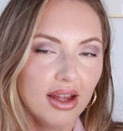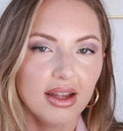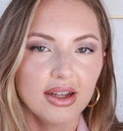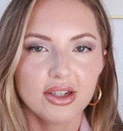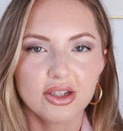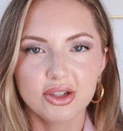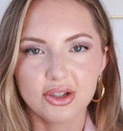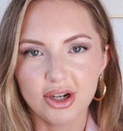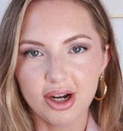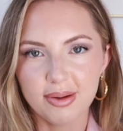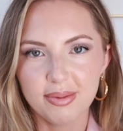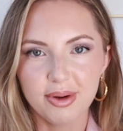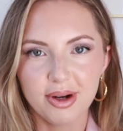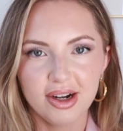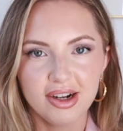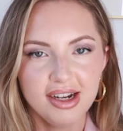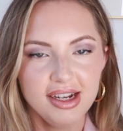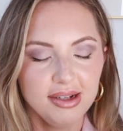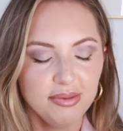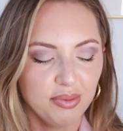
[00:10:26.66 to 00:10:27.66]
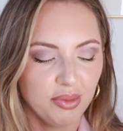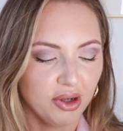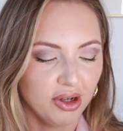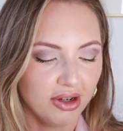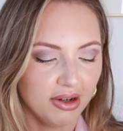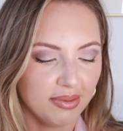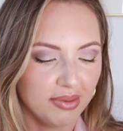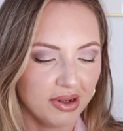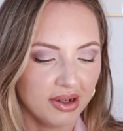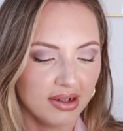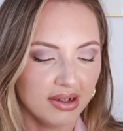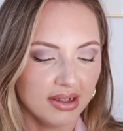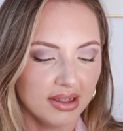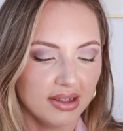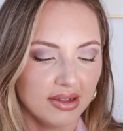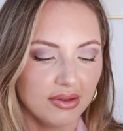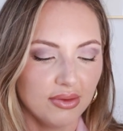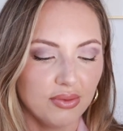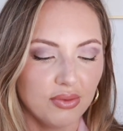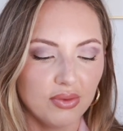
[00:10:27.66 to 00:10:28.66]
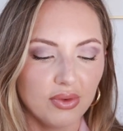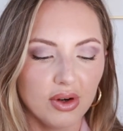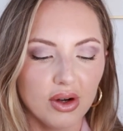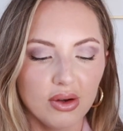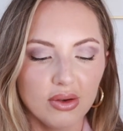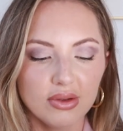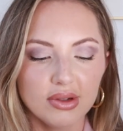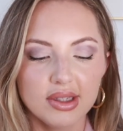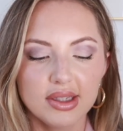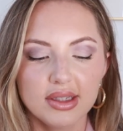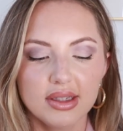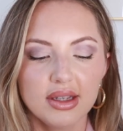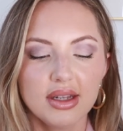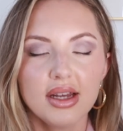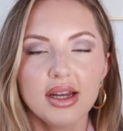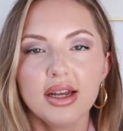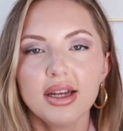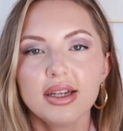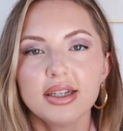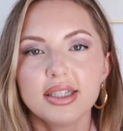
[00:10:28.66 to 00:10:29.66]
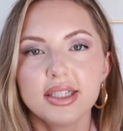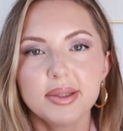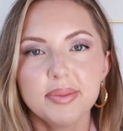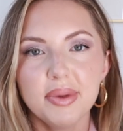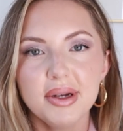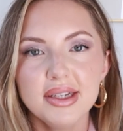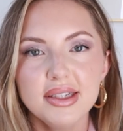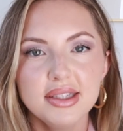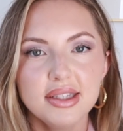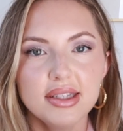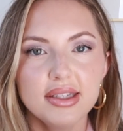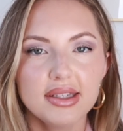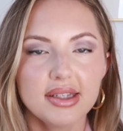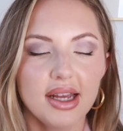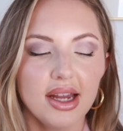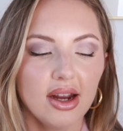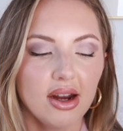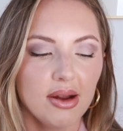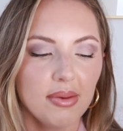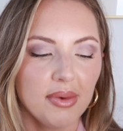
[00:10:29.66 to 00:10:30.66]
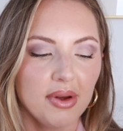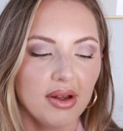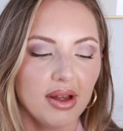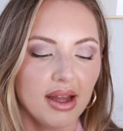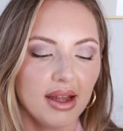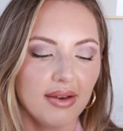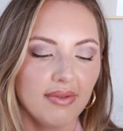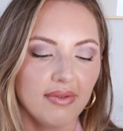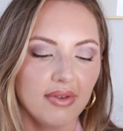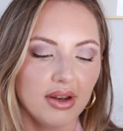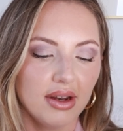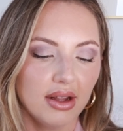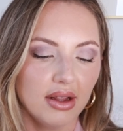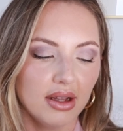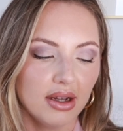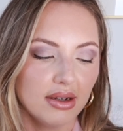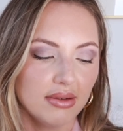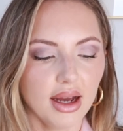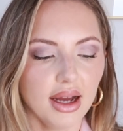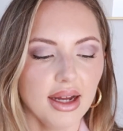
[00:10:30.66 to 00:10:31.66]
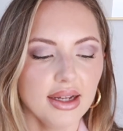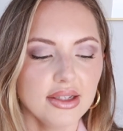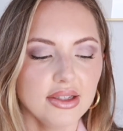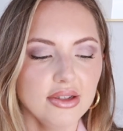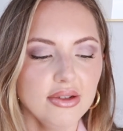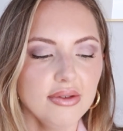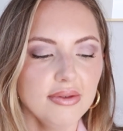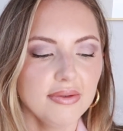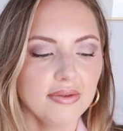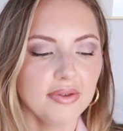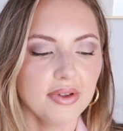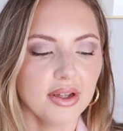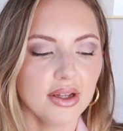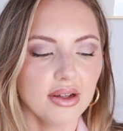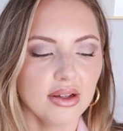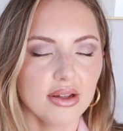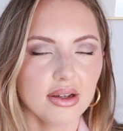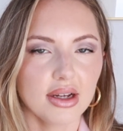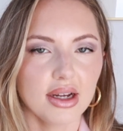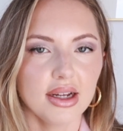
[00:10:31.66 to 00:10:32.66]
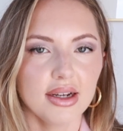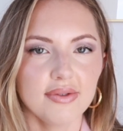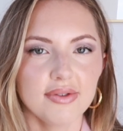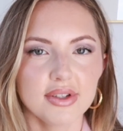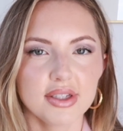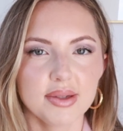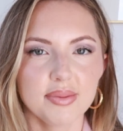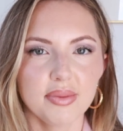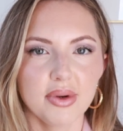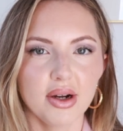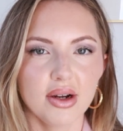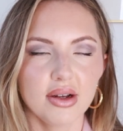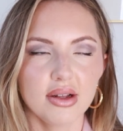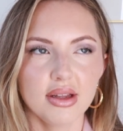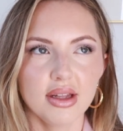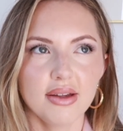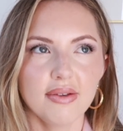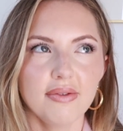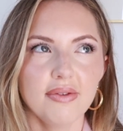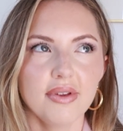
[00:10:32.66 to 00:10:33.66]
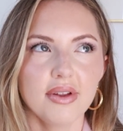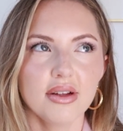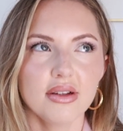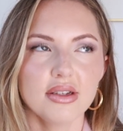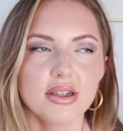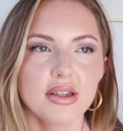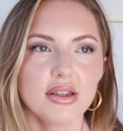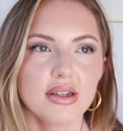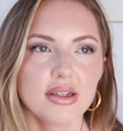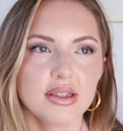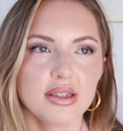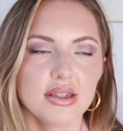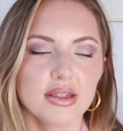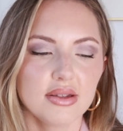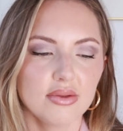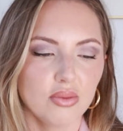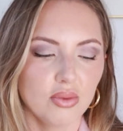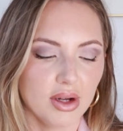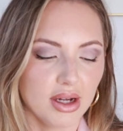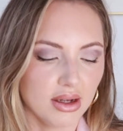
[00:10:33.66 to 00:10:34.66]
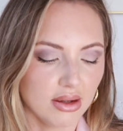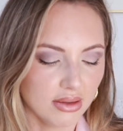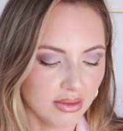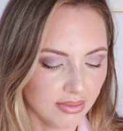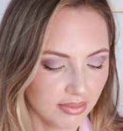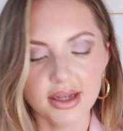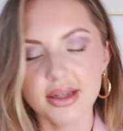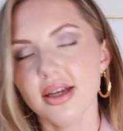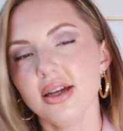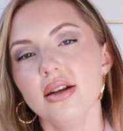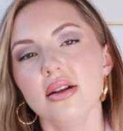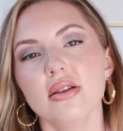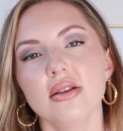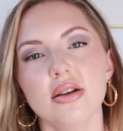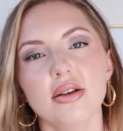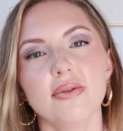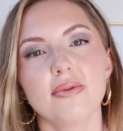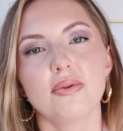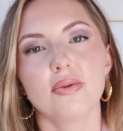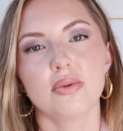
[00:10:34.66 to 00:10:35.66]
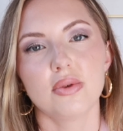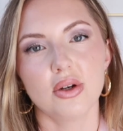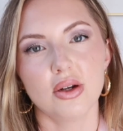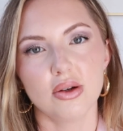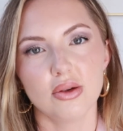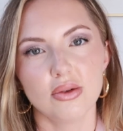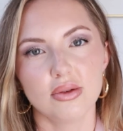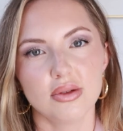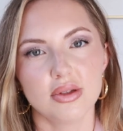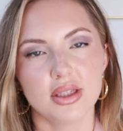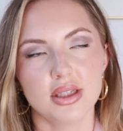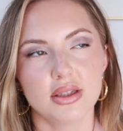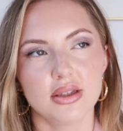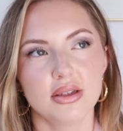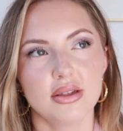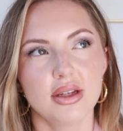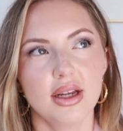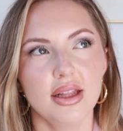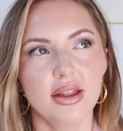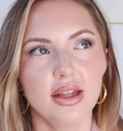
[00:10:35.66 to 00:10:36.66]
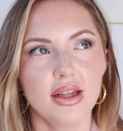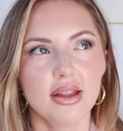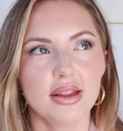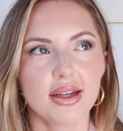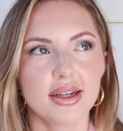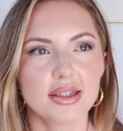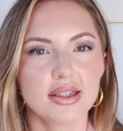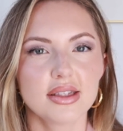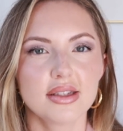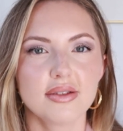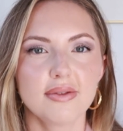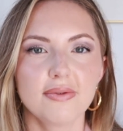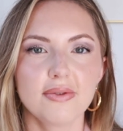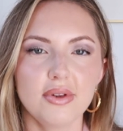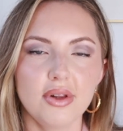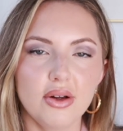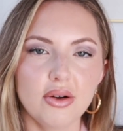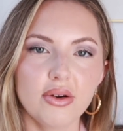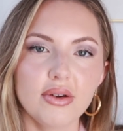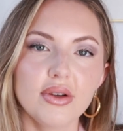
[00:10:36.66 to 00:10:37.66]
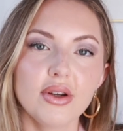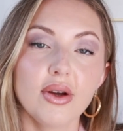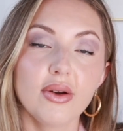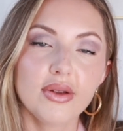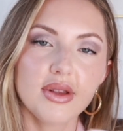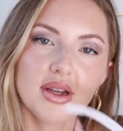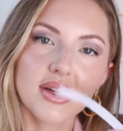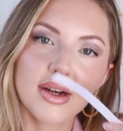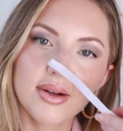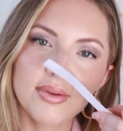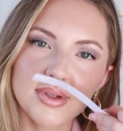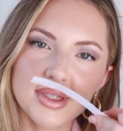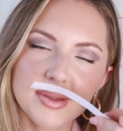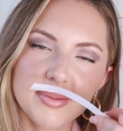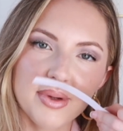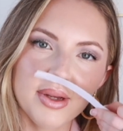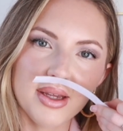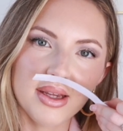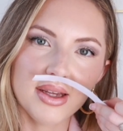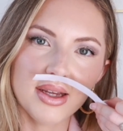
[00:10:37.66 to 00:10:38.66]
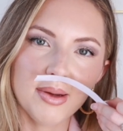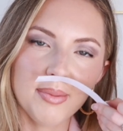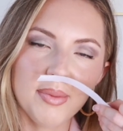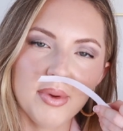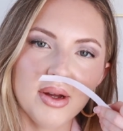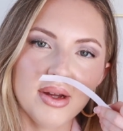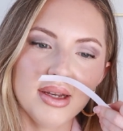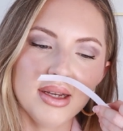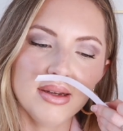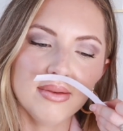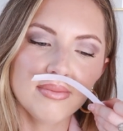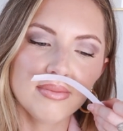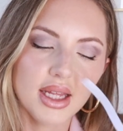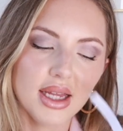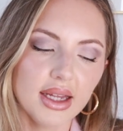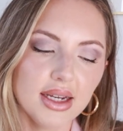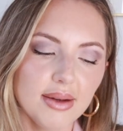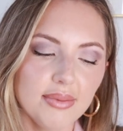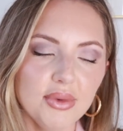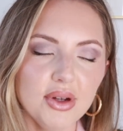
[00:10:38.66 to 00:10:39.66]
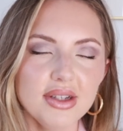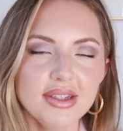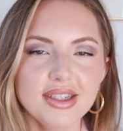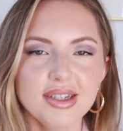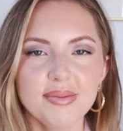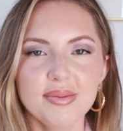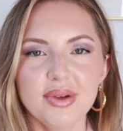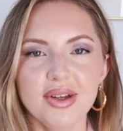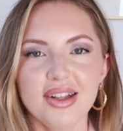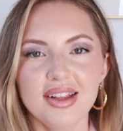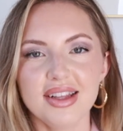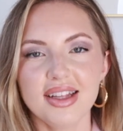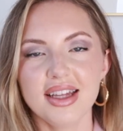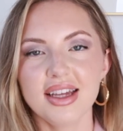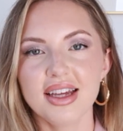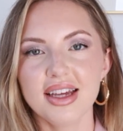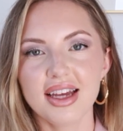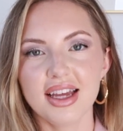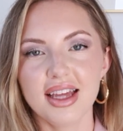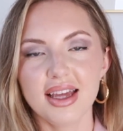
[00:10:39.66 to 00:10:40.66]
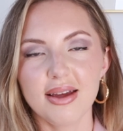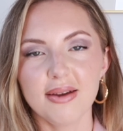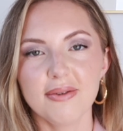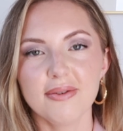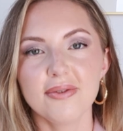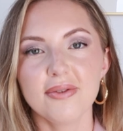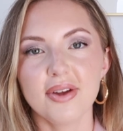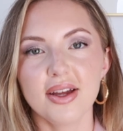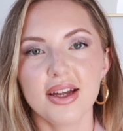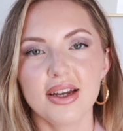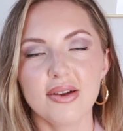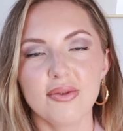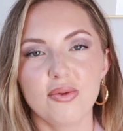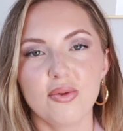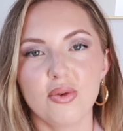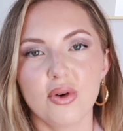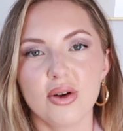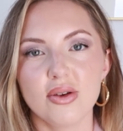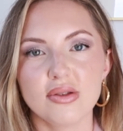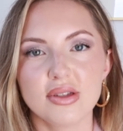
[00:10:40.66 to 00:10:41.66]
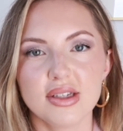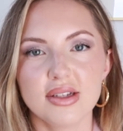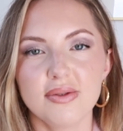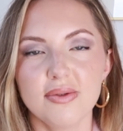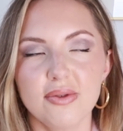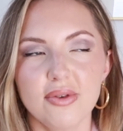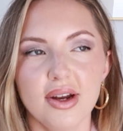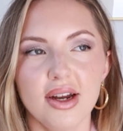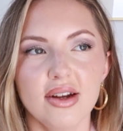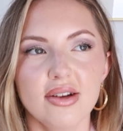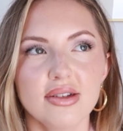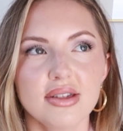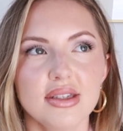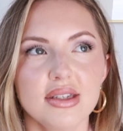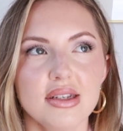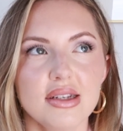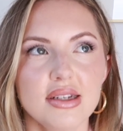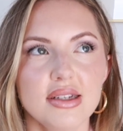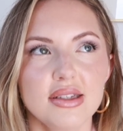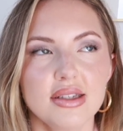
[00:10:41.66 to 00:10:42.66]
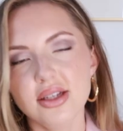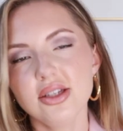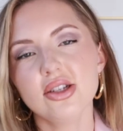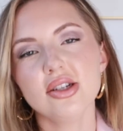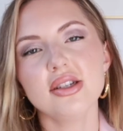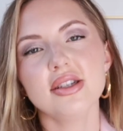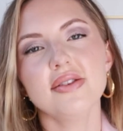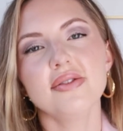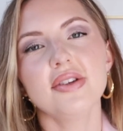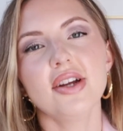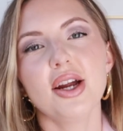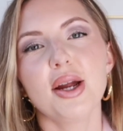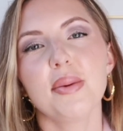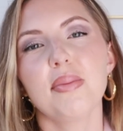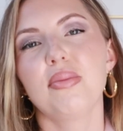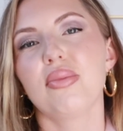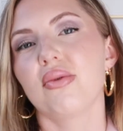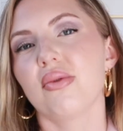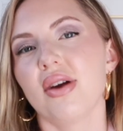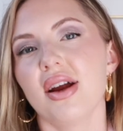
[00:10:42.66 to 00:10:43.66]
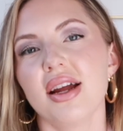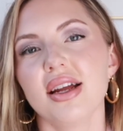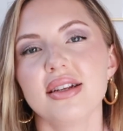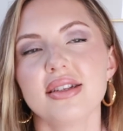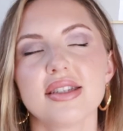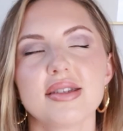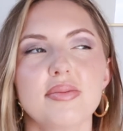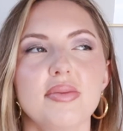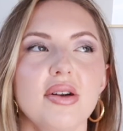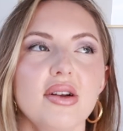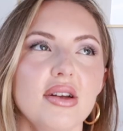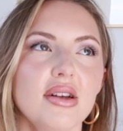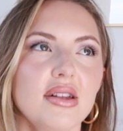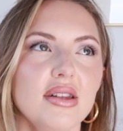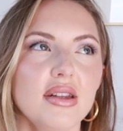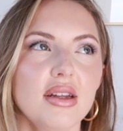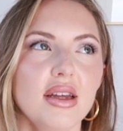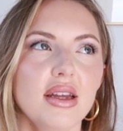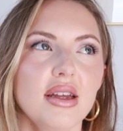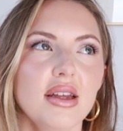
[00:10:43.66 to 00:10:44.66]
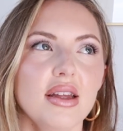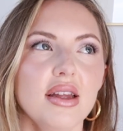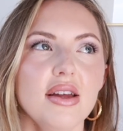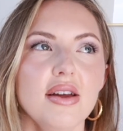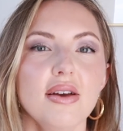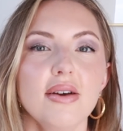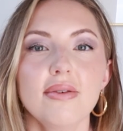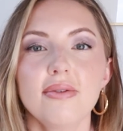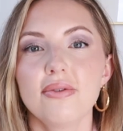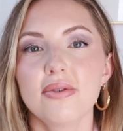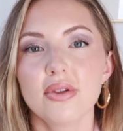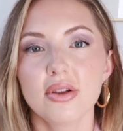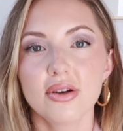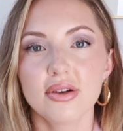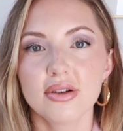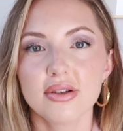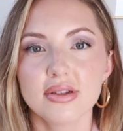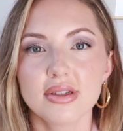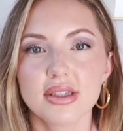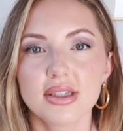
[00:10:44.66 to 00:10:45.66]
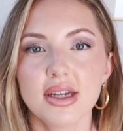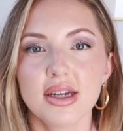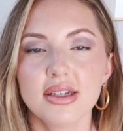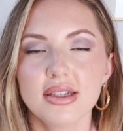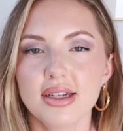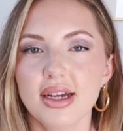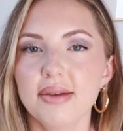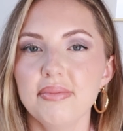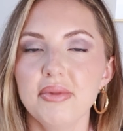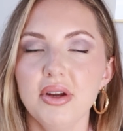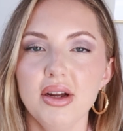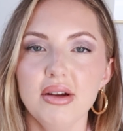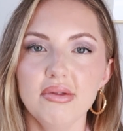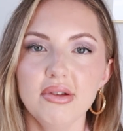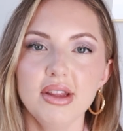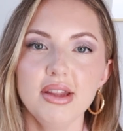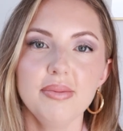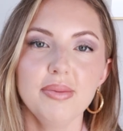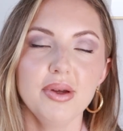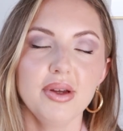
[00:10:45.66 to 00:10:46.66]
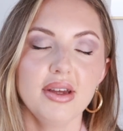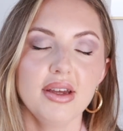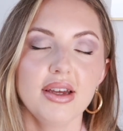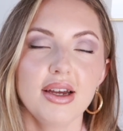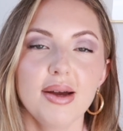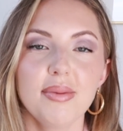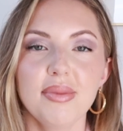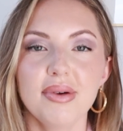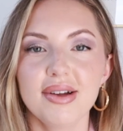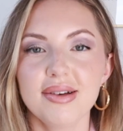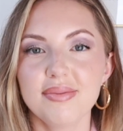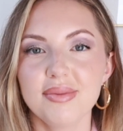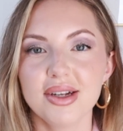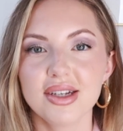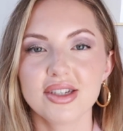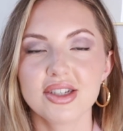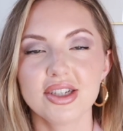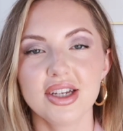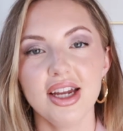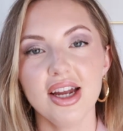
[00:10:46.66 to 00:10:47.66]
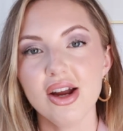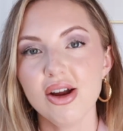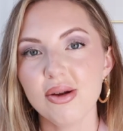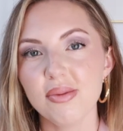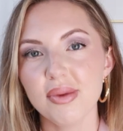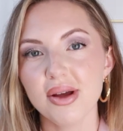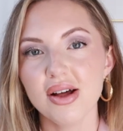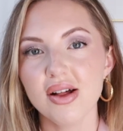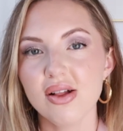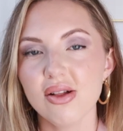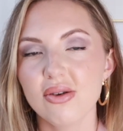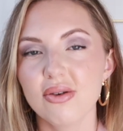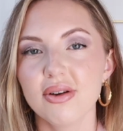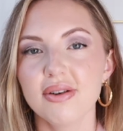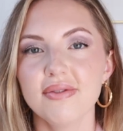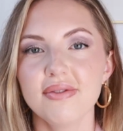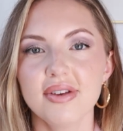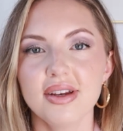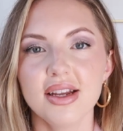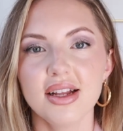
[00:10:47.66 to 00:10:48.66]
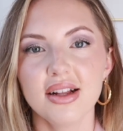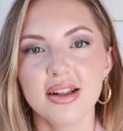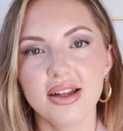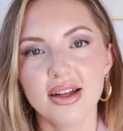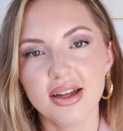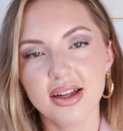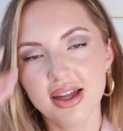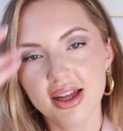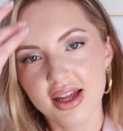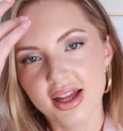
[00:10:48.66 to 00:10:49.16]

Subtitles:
strawberry, bergamot, rose, spices, caramel, and vanilla. I do feel kind of a sparkling feel to this as well. I get a lot of rose. I think that's the floral note that I was picking up on. And I'm not typically a fan of rose in fragrances. It's just a very bright, sparkling, floral scent. I'm not really picking up on much caramel or vanilla.